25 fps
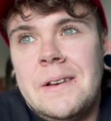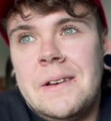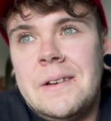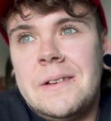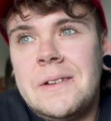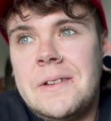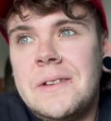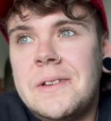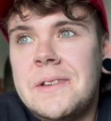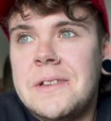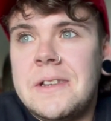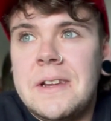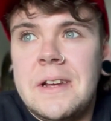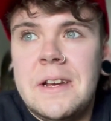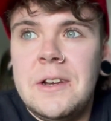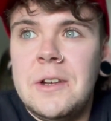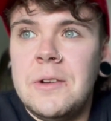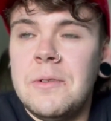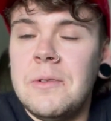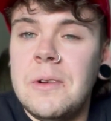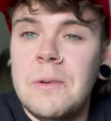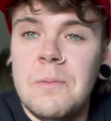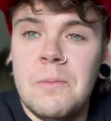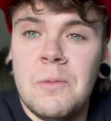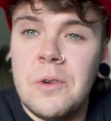Stay
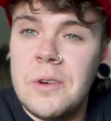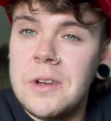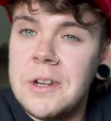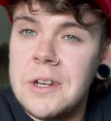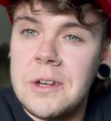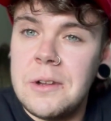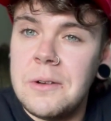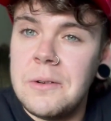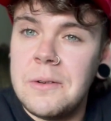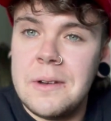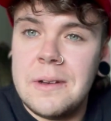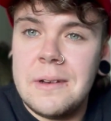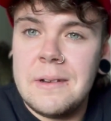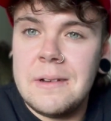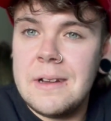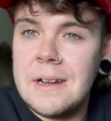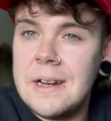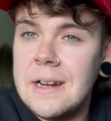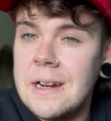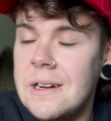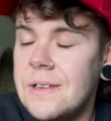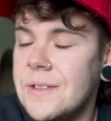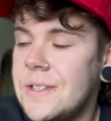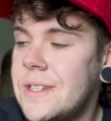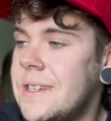doing what you're doing,
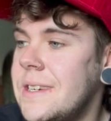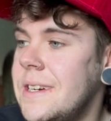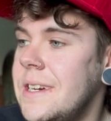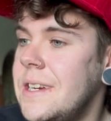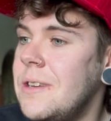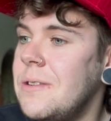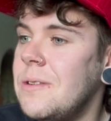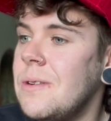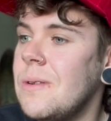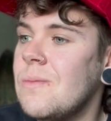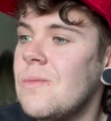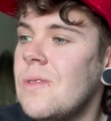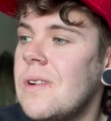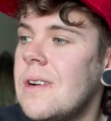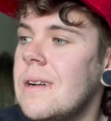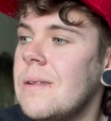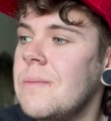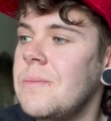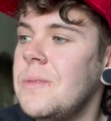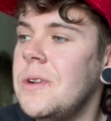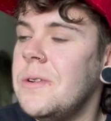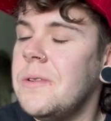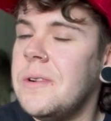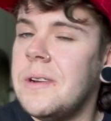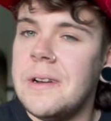and I'll stay doing what
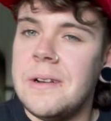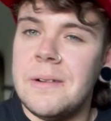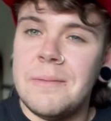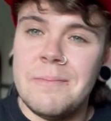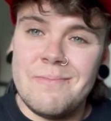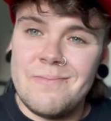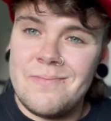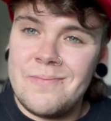I'm doing.